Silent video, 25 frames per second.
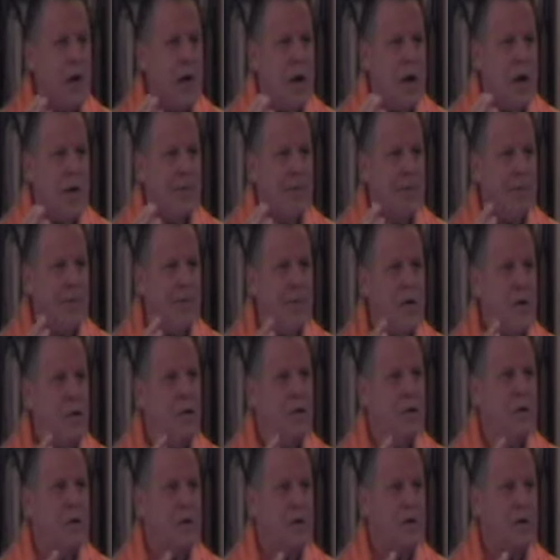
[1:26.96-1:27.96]
and
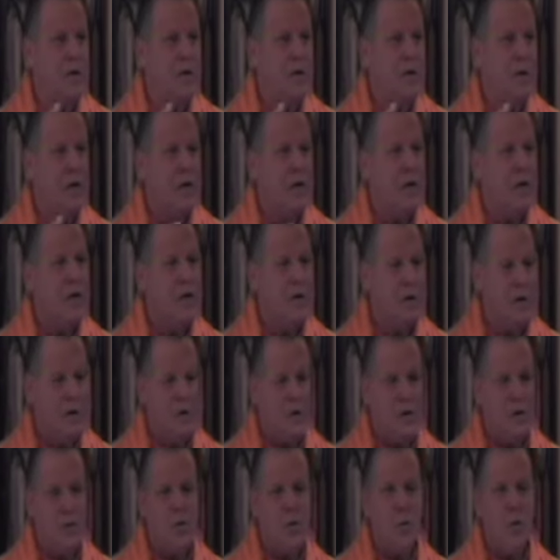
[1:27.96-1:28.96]
focused. So
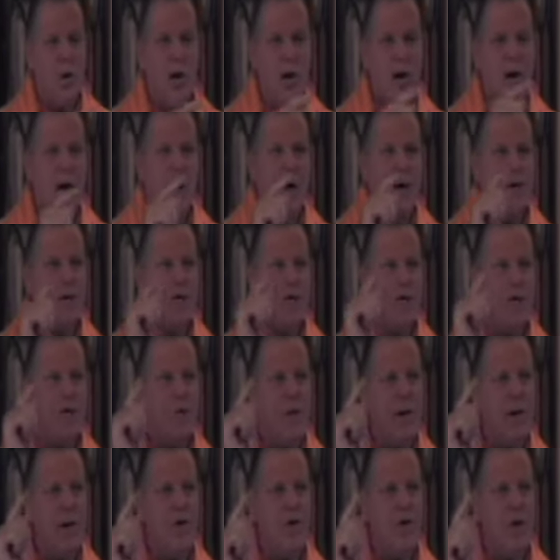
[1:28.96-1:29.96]
this is why
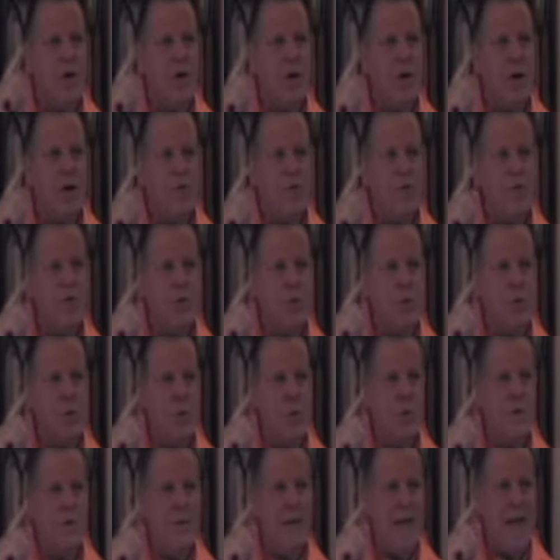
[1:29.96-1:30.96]
concentration comes
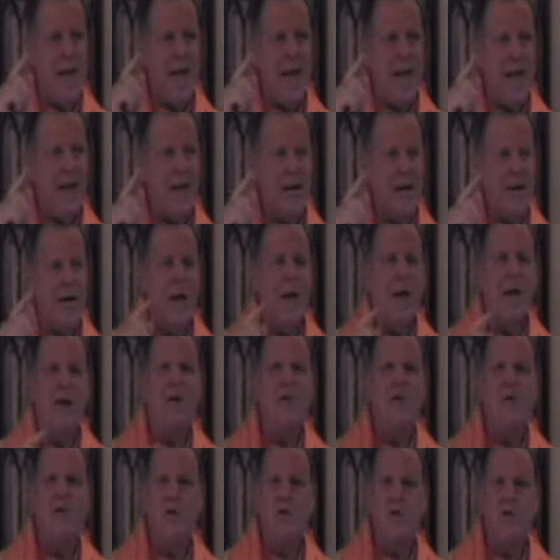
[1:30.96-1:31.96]
toward the end.
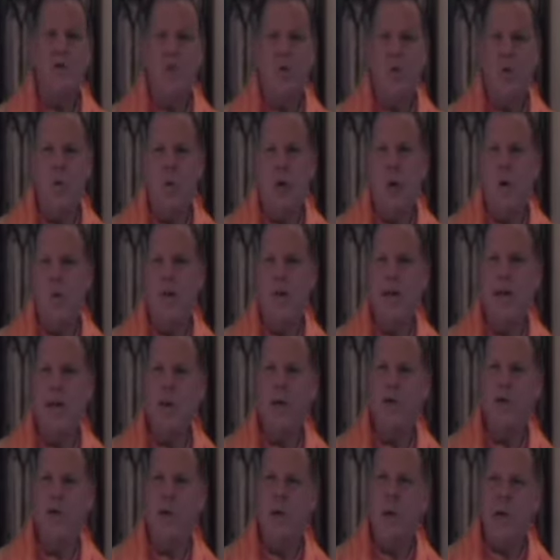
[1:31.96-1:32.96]
There's a story that
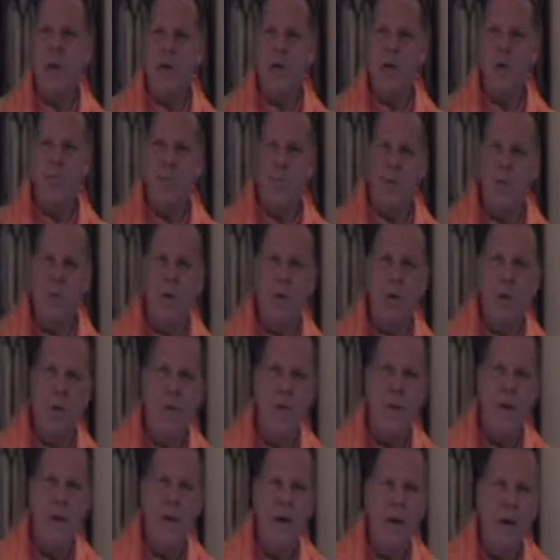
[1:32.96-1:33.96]
actually in the Buddha
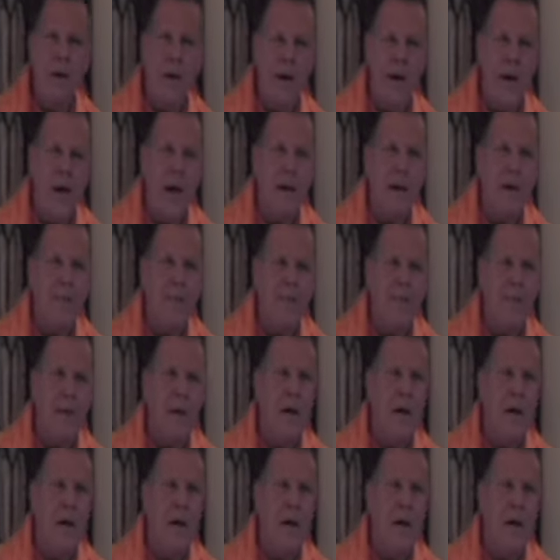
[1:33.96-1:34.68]
canon,